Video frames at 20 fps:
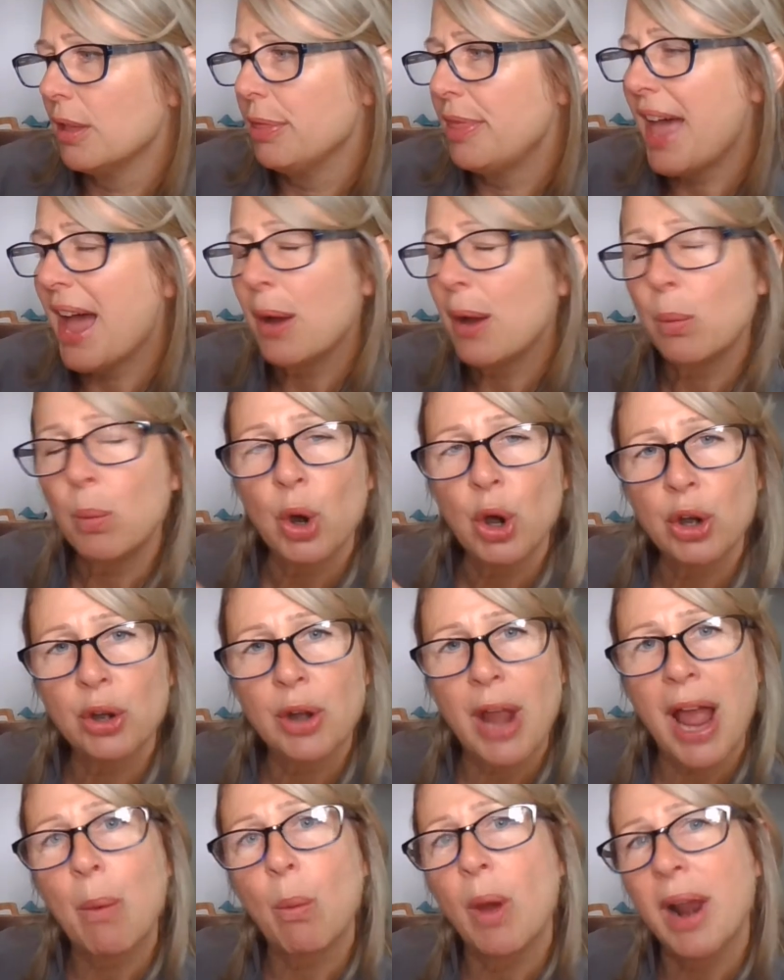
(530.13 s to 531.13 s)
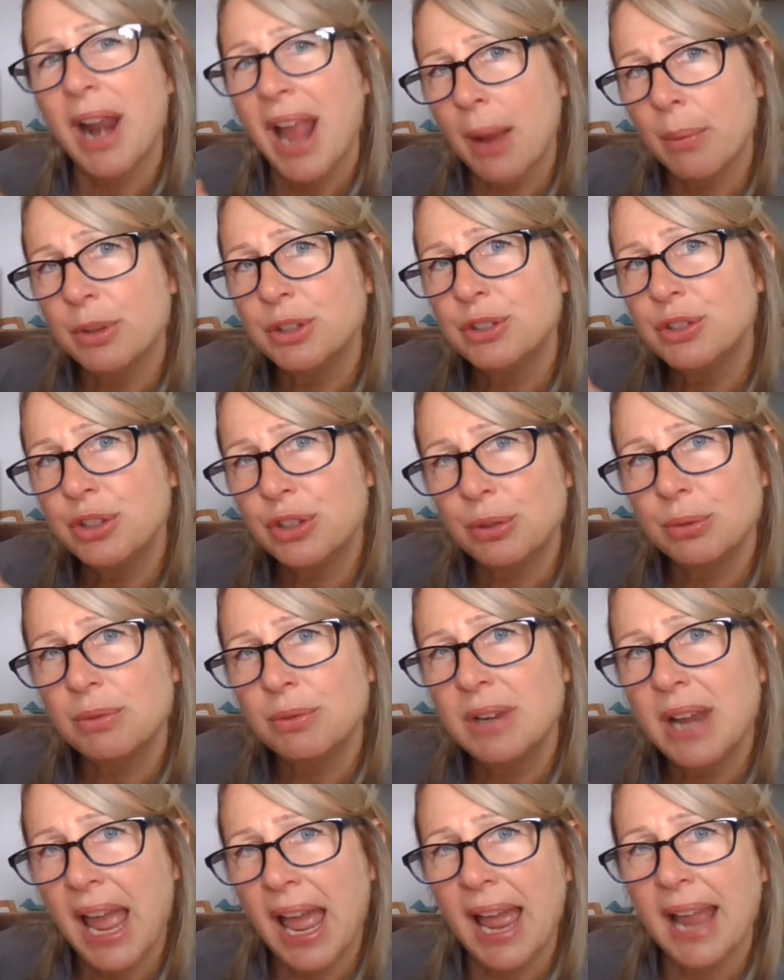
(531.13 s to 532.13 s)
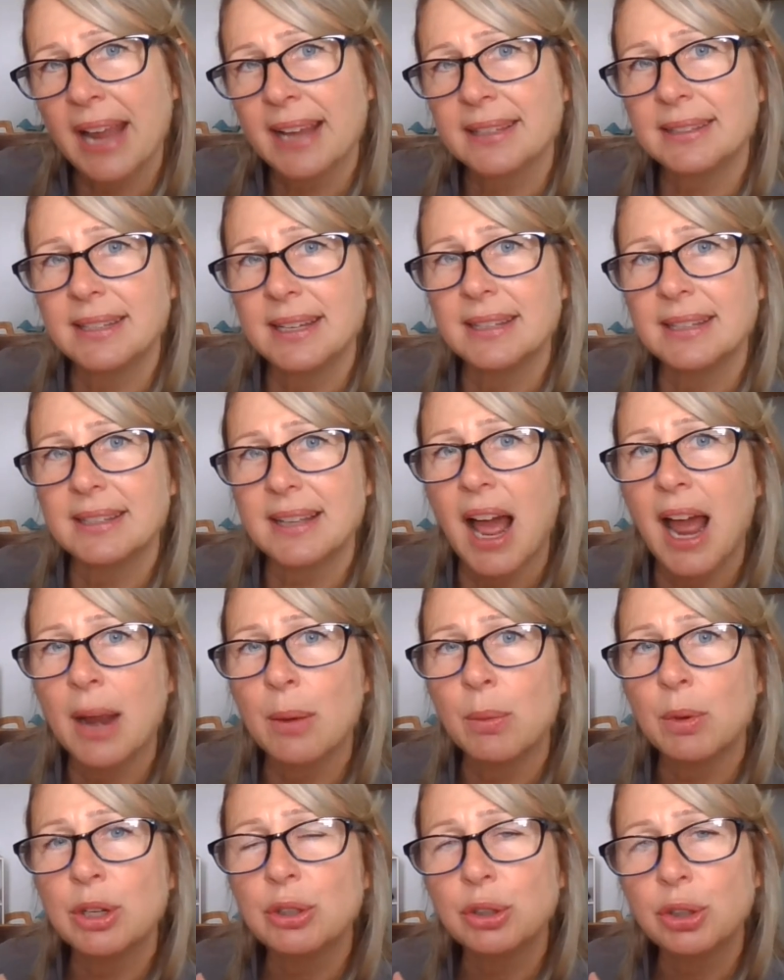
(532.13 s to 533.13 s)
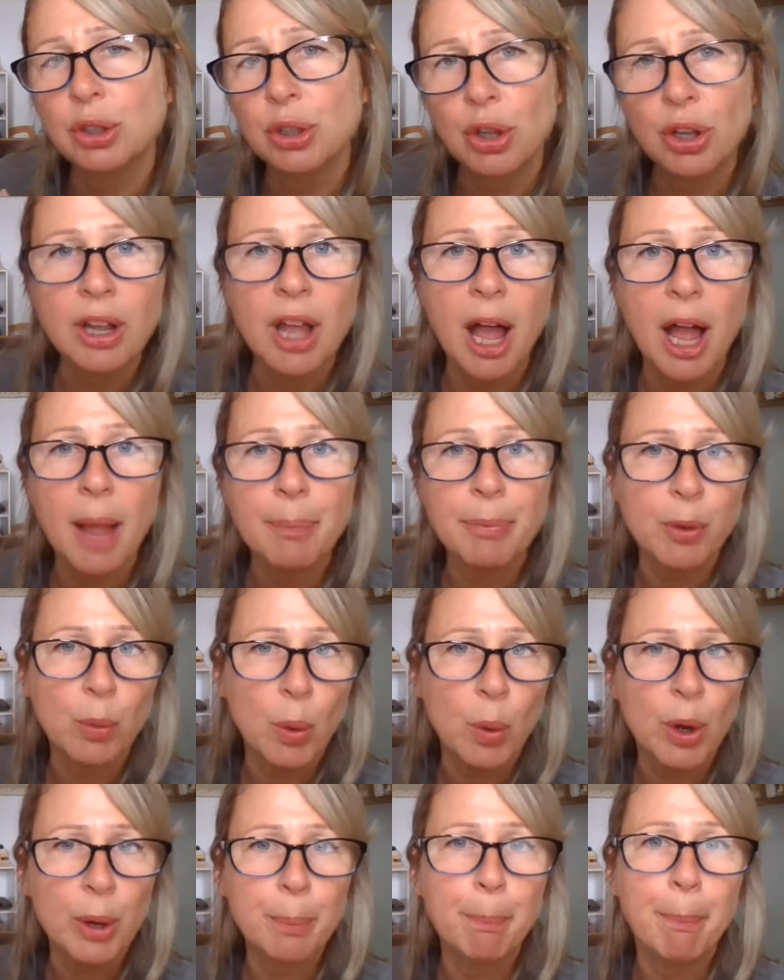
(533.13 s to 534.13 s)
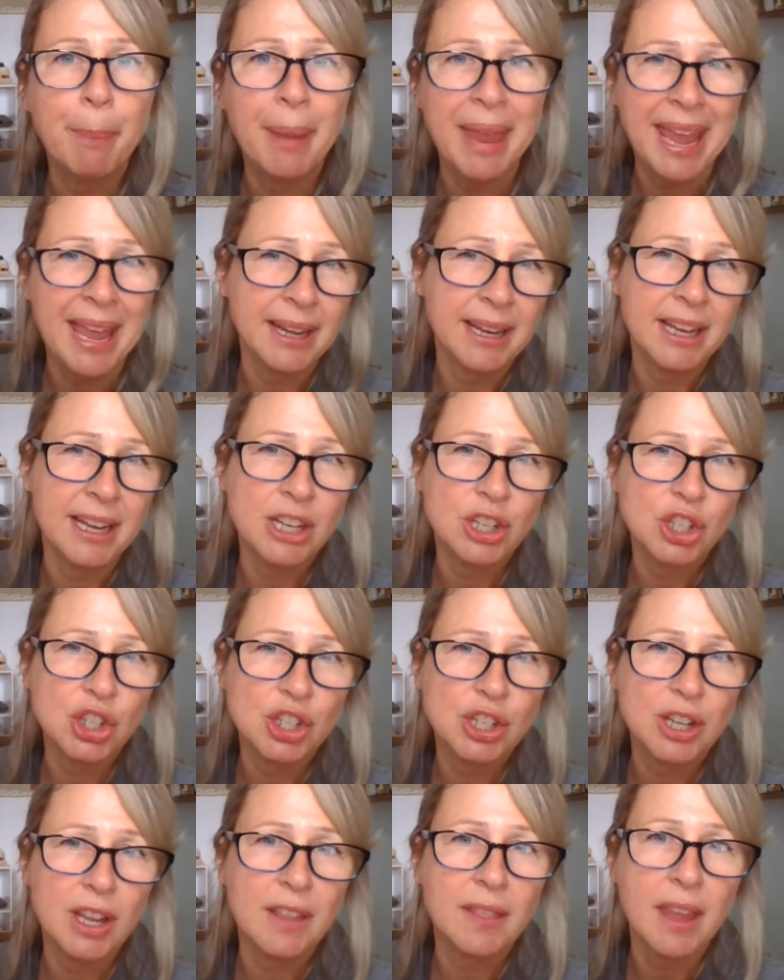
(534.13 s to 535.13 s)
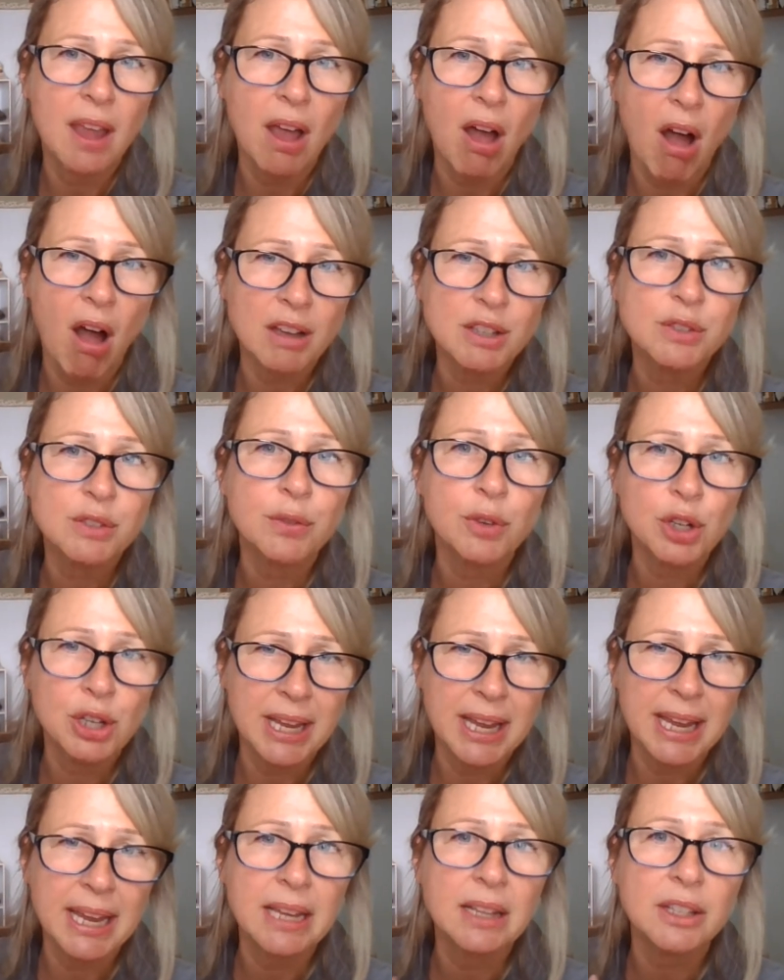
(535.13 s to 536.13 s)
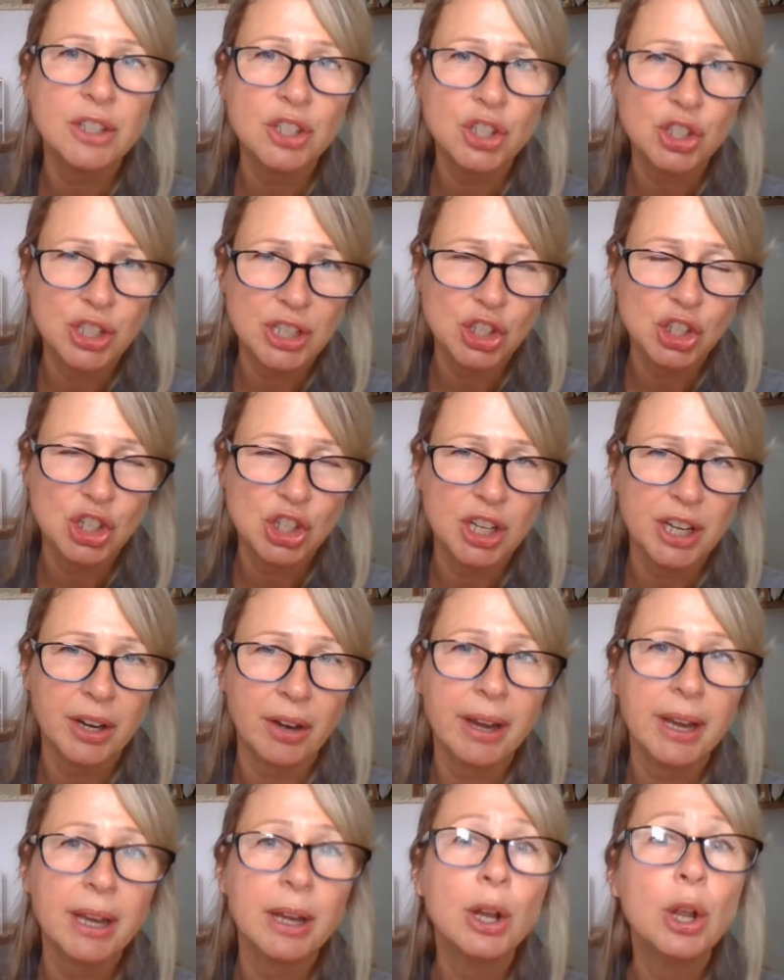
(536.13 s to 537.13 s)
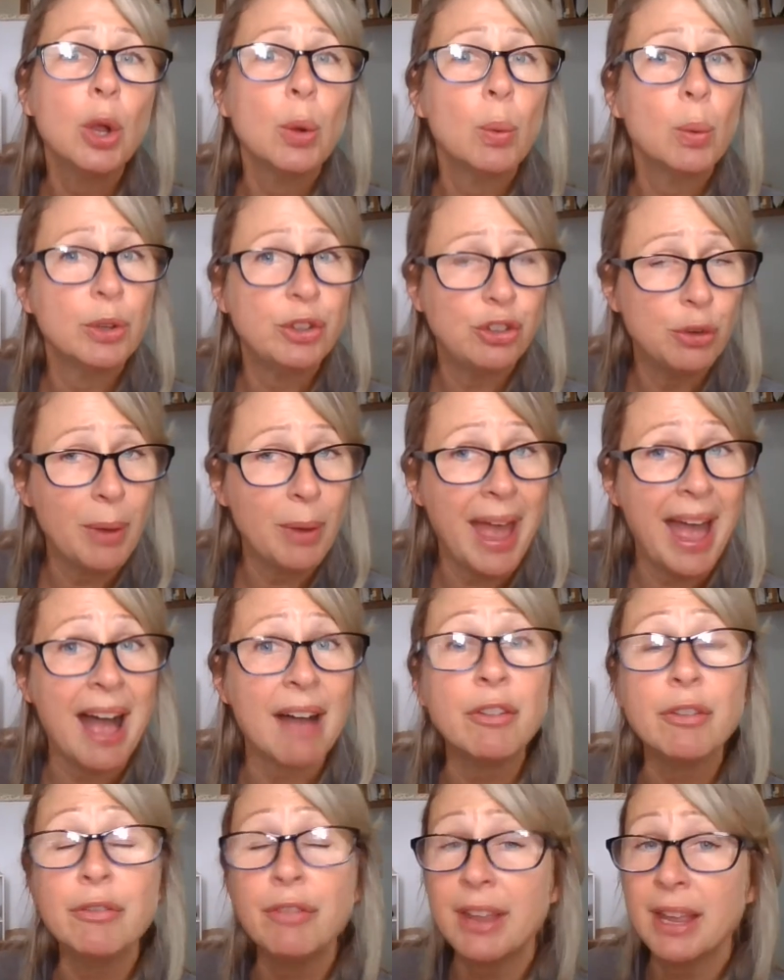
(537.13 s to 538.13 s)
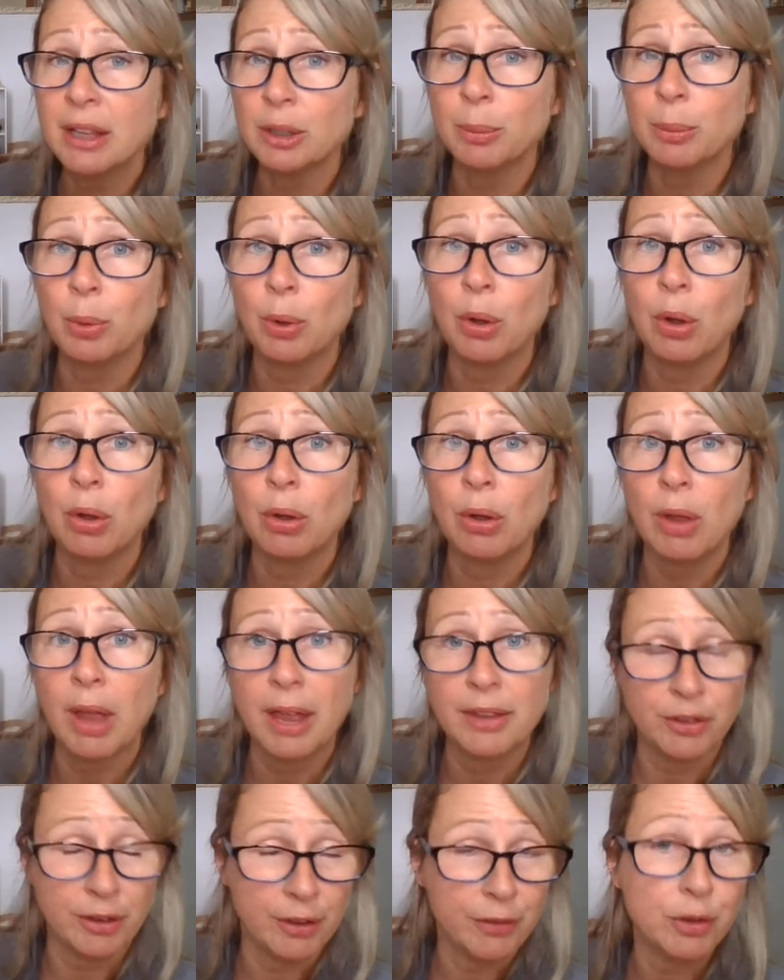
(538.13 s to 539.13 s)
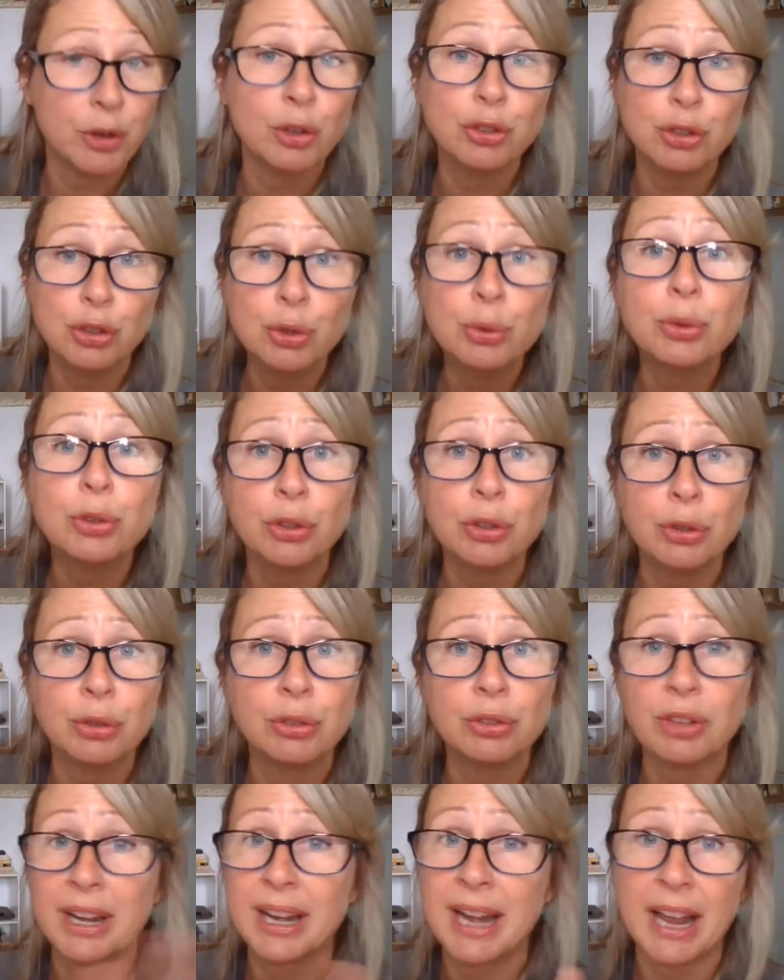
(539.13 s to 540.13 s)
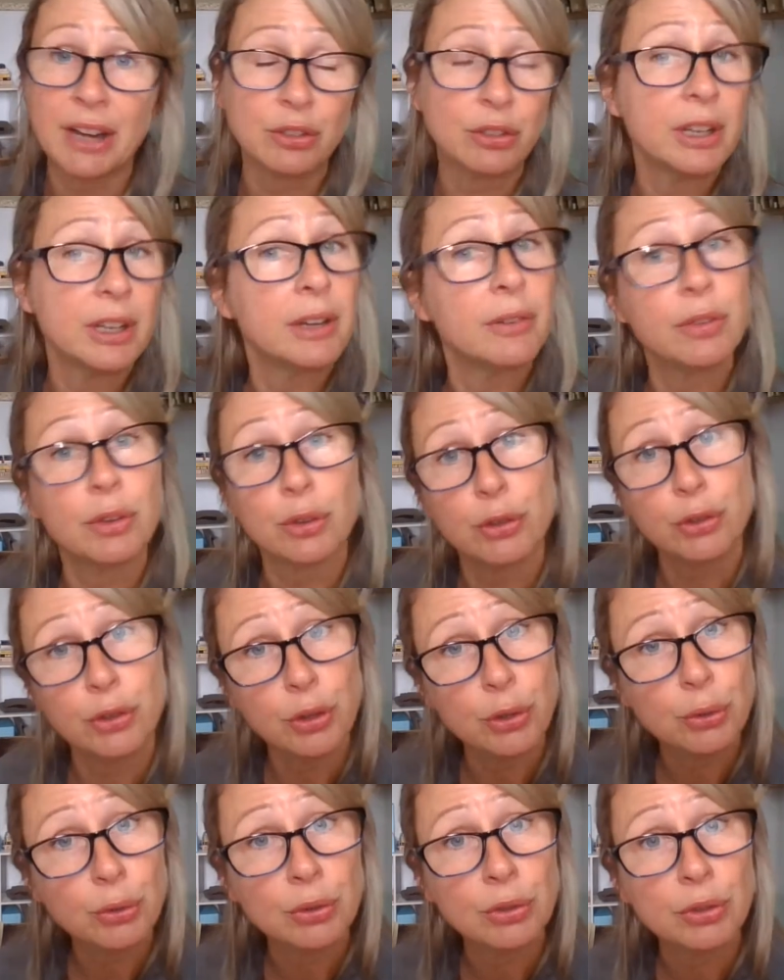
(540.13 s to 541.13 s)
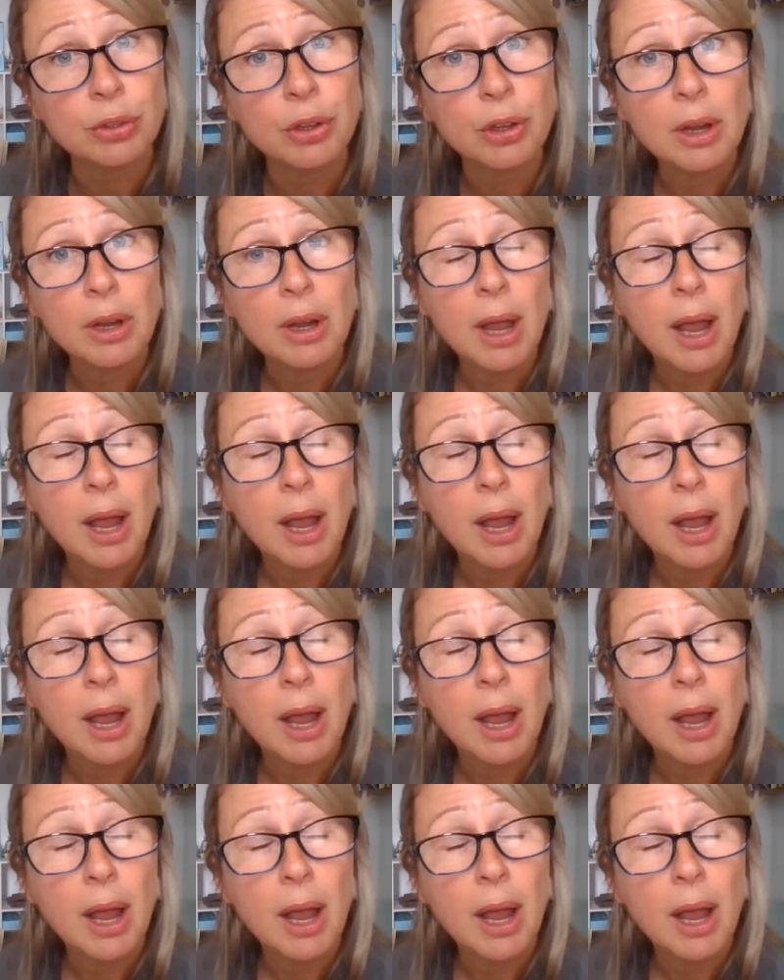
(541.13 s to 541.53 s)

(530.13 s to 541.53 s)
that word, what I would do next is I would look up the word banished in the Oxford English Dictionary, which you have available as if you're a Duke student, and actually if you're a student